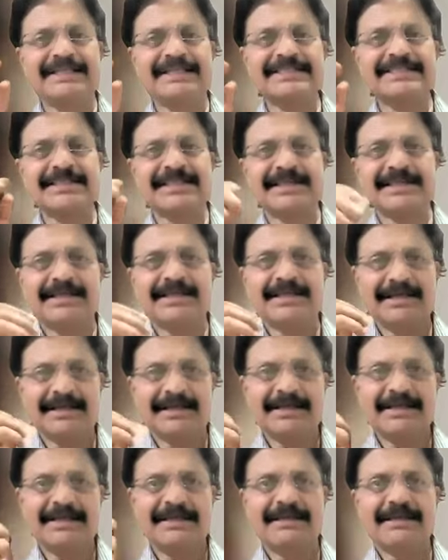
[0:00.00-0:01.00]
less
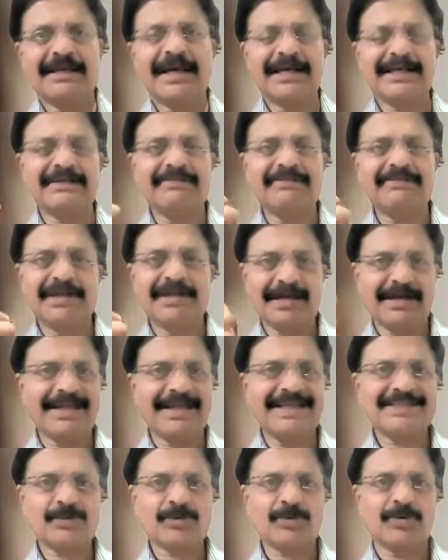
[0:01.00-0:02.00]
activity or
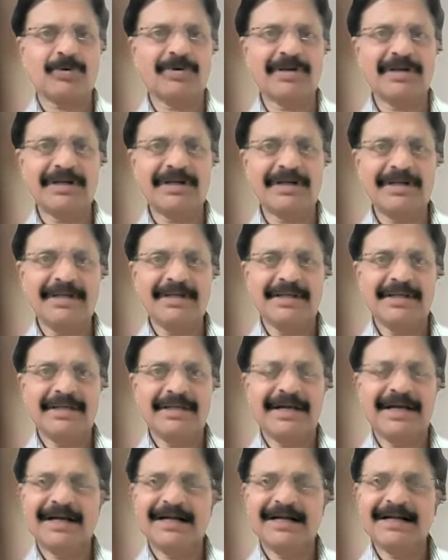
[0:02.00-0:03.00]
less tone
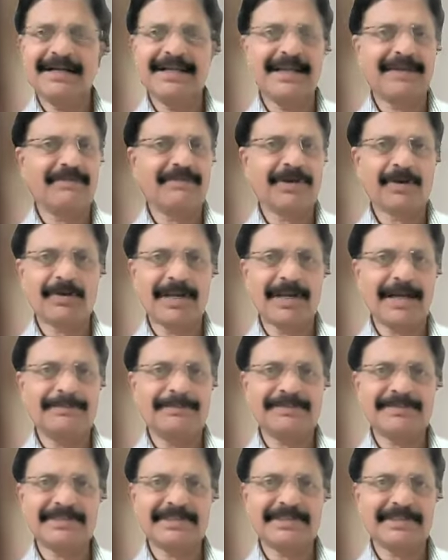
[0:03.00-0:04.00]
and airway
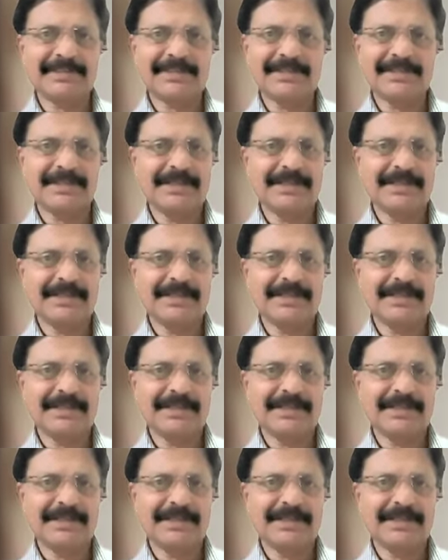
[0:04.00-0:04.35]
collapse.